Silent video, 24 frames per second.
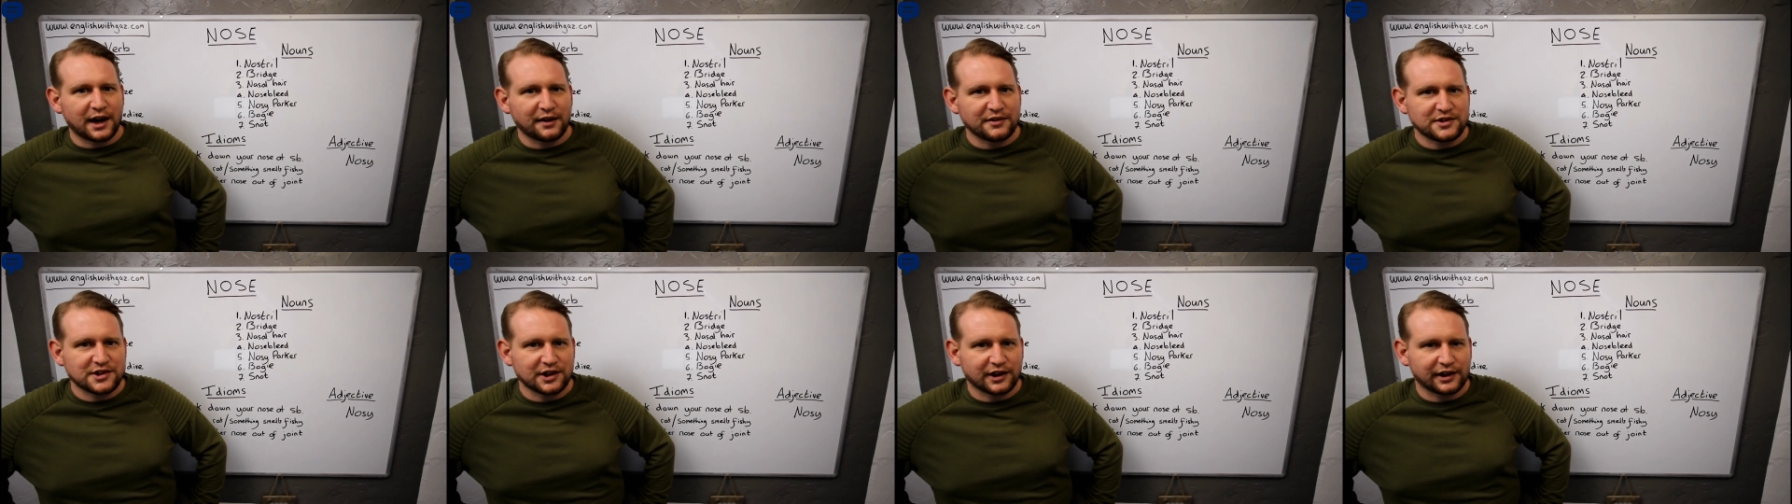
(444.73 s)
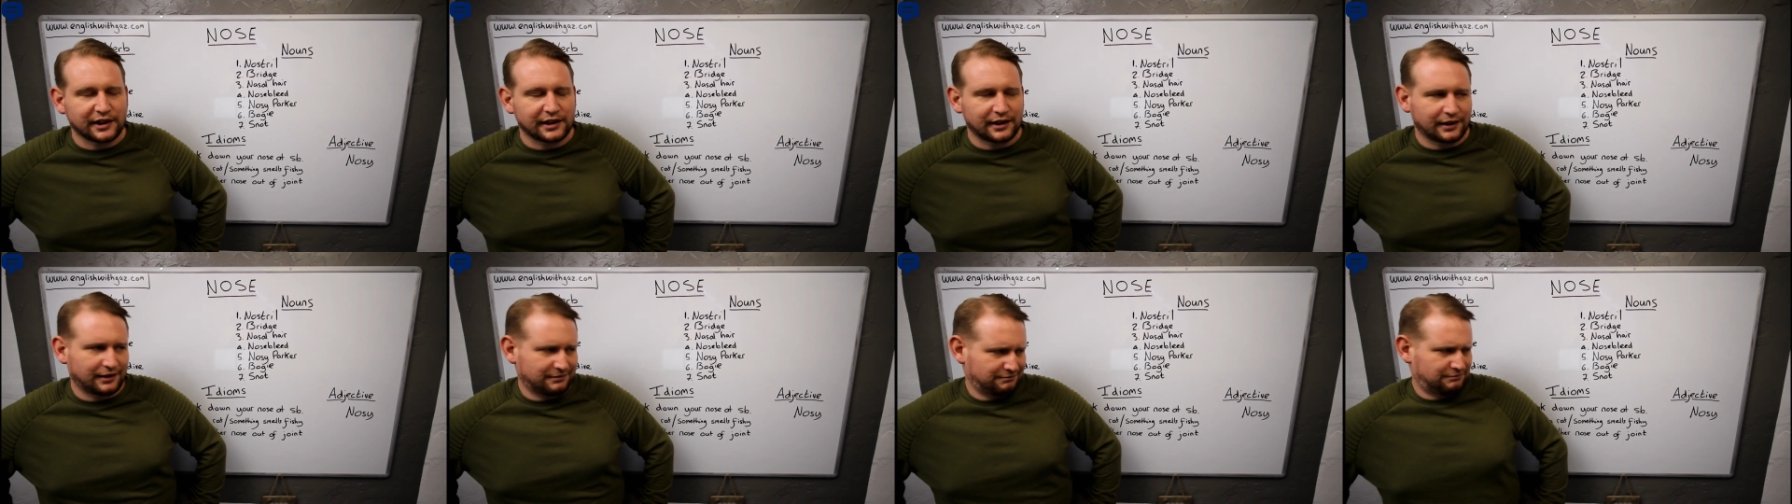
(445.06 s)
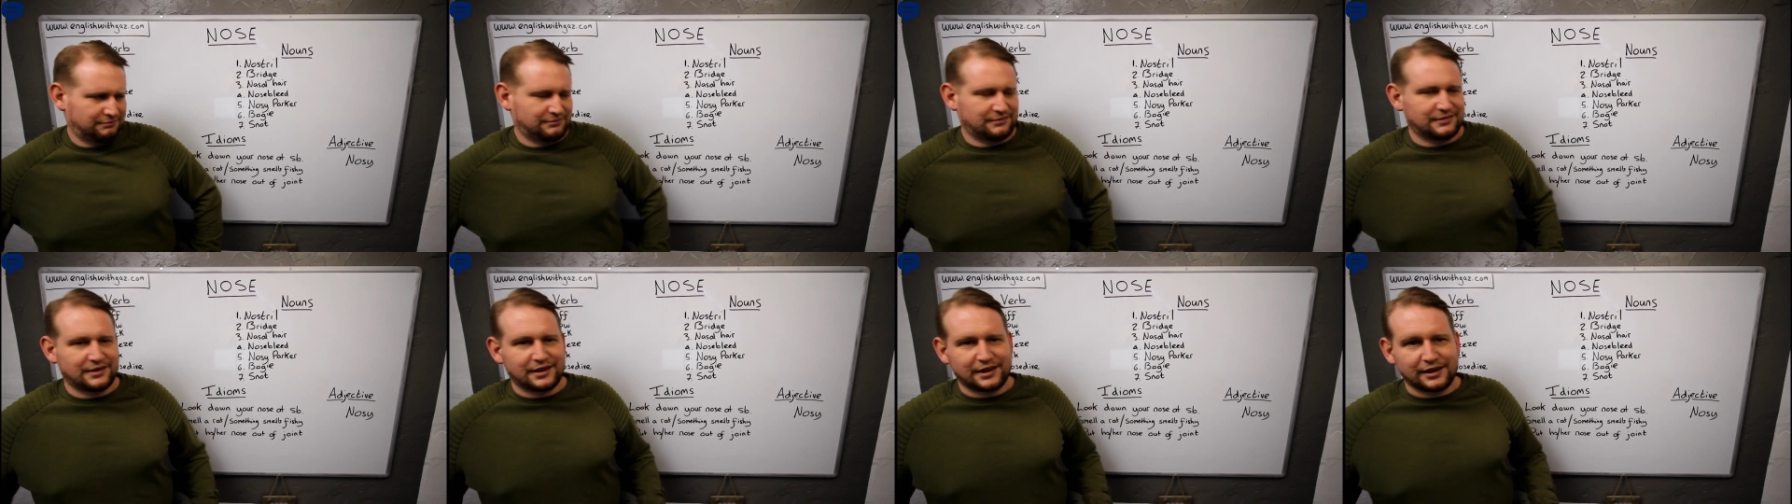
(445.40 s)
of joint.
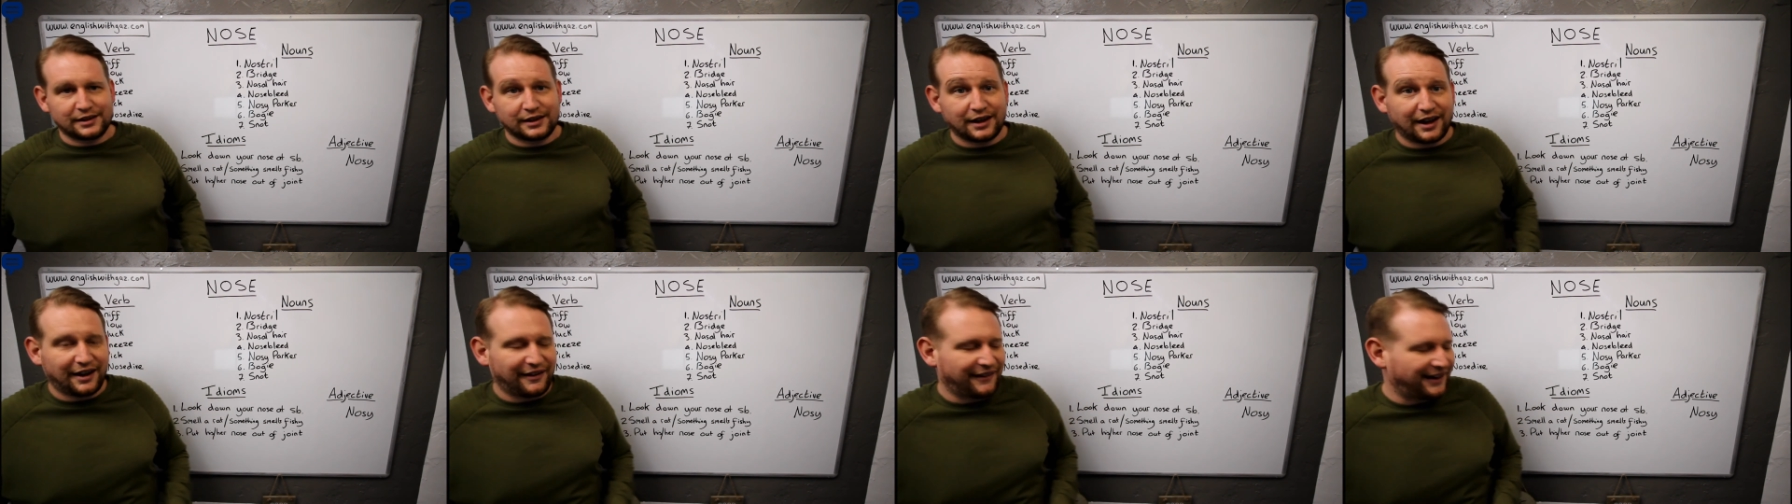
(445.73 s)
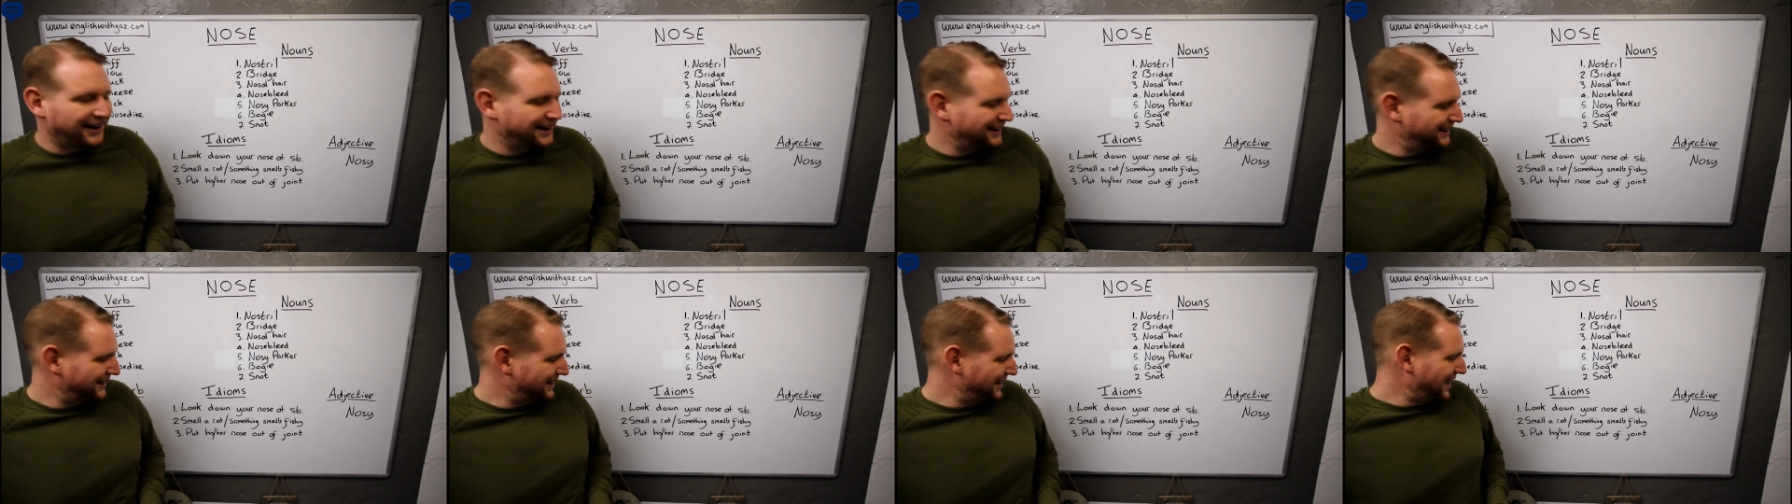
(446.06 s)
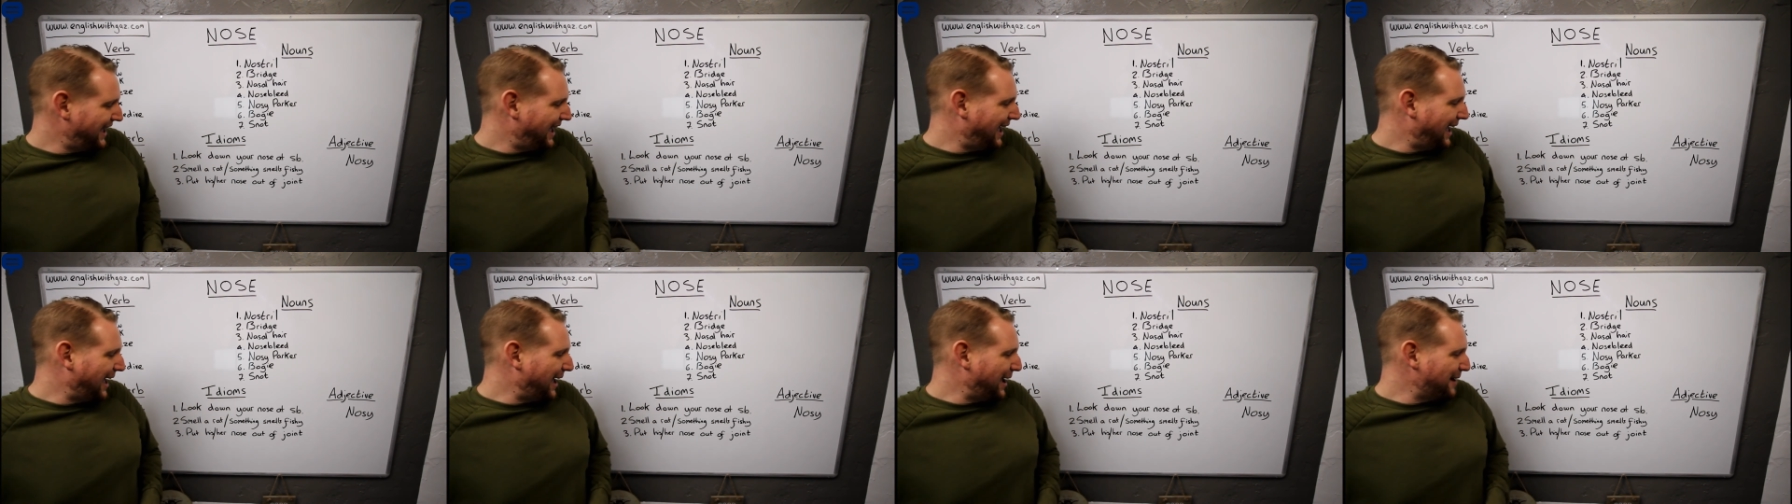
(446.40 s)
All right.
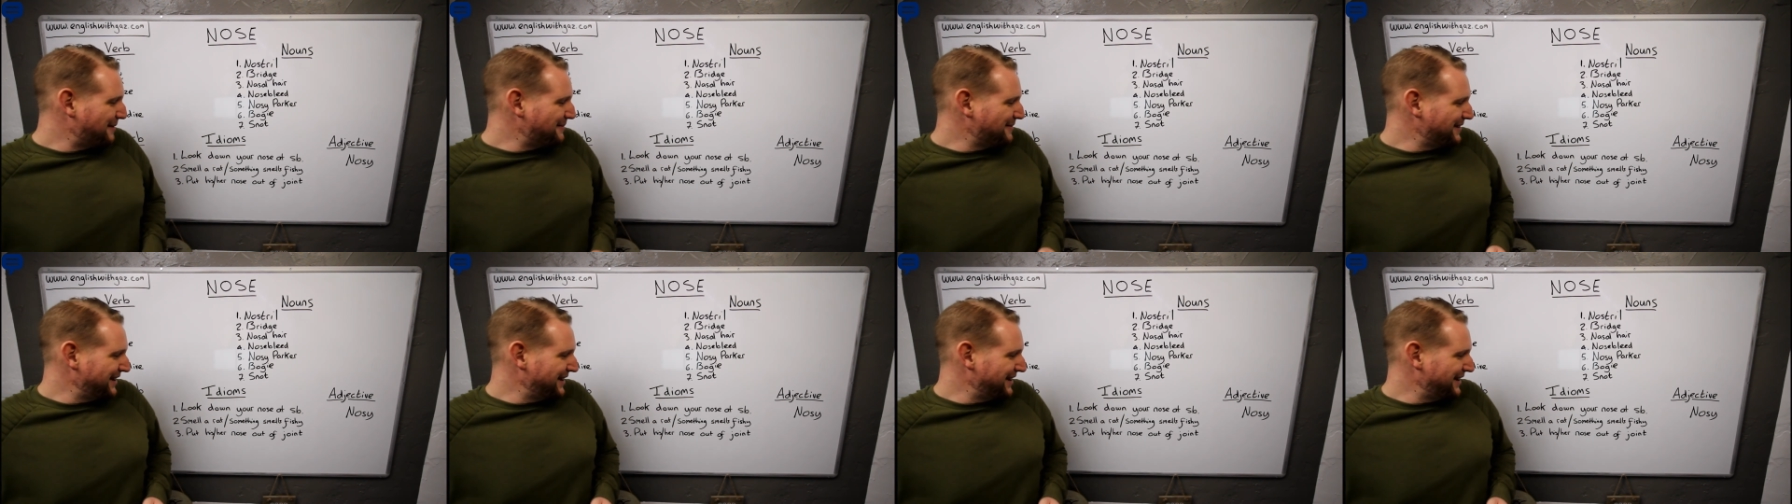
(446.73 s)
Um,